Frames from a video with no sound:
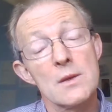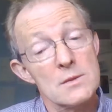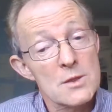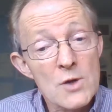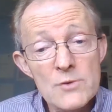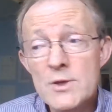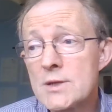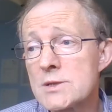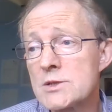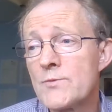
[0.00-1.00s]
There are
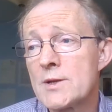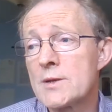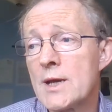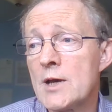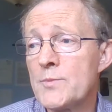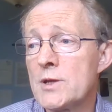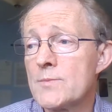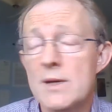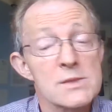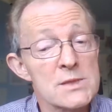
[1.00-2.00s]
readers who've been unhappy
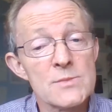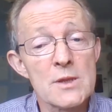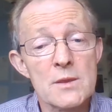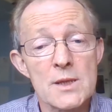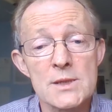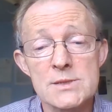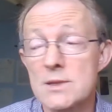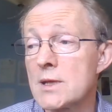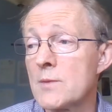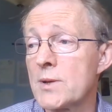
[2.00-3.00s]
about some of the things
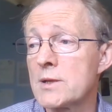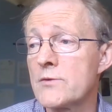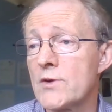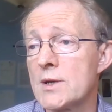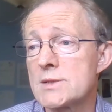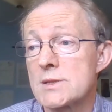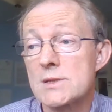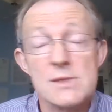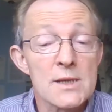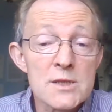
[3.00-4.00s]
that Kipling
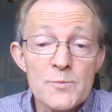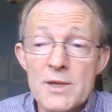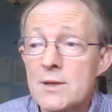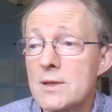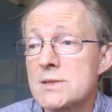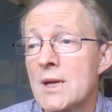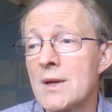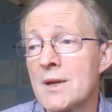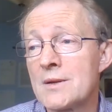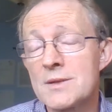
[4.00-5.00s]
advises, either because
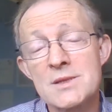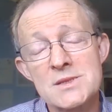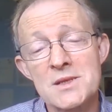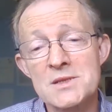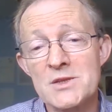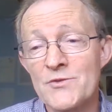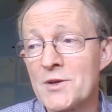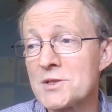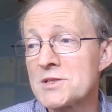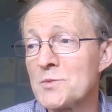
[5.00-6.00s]
these things are
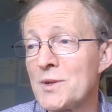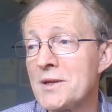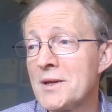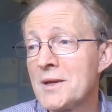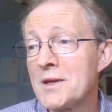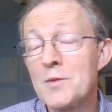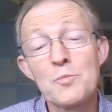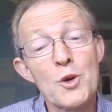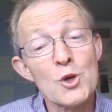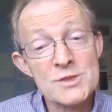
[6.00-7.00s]
felt to be
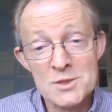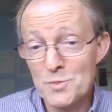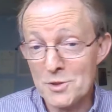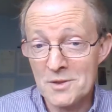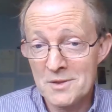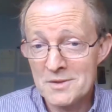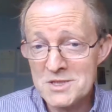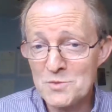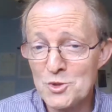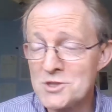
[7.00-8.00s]
impossible
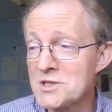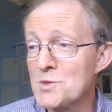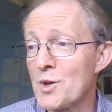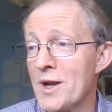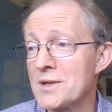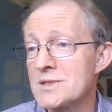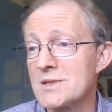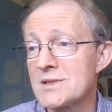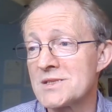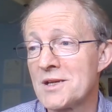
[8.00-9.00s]
to put into
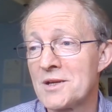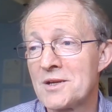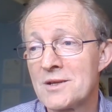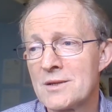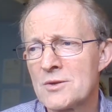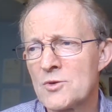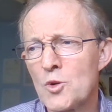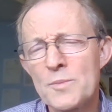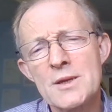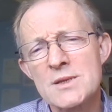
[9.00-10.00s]
practice, or
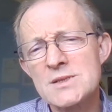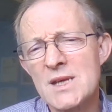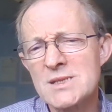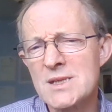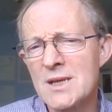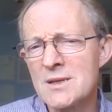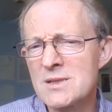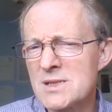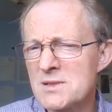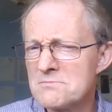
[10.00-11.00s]
because they're seen
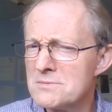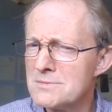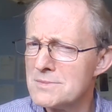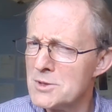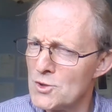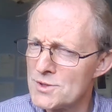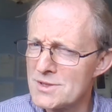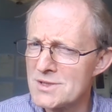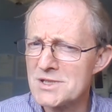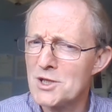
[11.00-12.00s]
as not
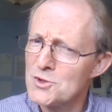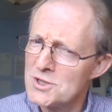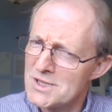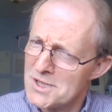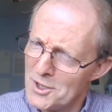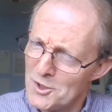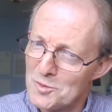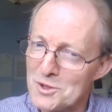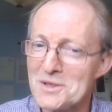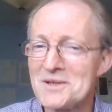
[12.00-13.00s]
so
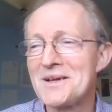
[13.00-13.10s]
desirable.